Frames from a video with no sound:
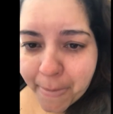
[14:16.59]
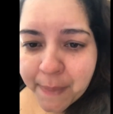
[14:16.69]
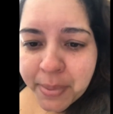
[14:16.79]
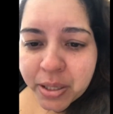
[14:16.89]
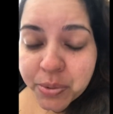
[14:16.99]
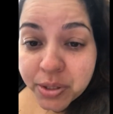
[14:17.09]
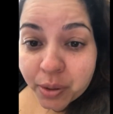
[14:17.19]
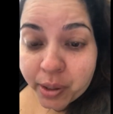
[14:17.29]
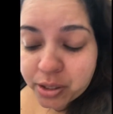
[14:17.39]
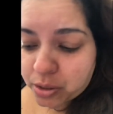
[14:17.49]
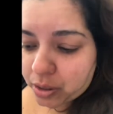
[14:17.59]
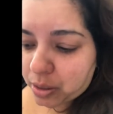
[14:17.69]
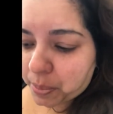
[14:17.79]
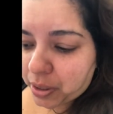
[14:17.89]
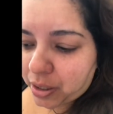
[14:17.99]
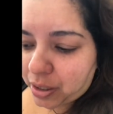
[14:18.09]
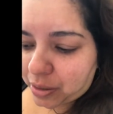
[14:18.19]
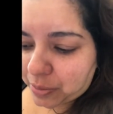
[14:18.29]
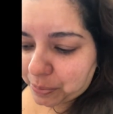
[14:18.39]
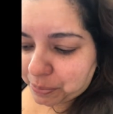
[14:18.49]
But it was a great trip.
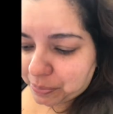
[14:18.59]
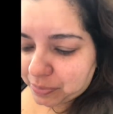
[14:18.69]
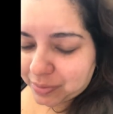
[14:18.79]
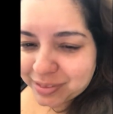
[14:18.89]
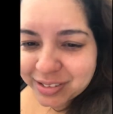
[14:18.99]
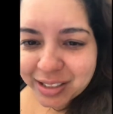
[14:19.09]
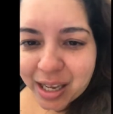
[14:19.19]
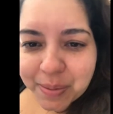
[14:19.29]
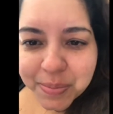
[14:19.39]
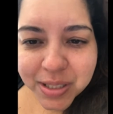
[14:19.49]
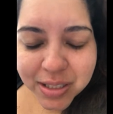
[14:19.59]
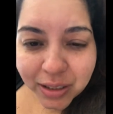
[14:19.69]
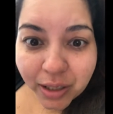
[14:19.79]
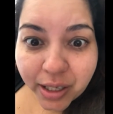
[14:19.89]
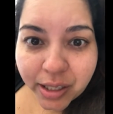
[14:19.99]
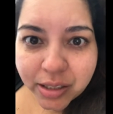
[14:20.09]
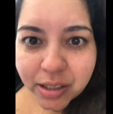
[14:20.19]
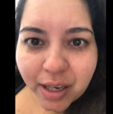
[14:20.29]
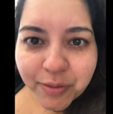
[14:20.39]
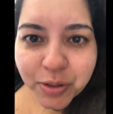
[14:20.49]
I'm just glad I
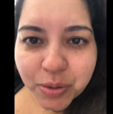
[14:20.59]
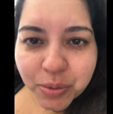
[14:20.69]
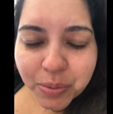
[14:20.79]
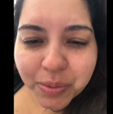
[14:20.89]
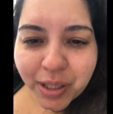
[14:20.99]
didn't have to.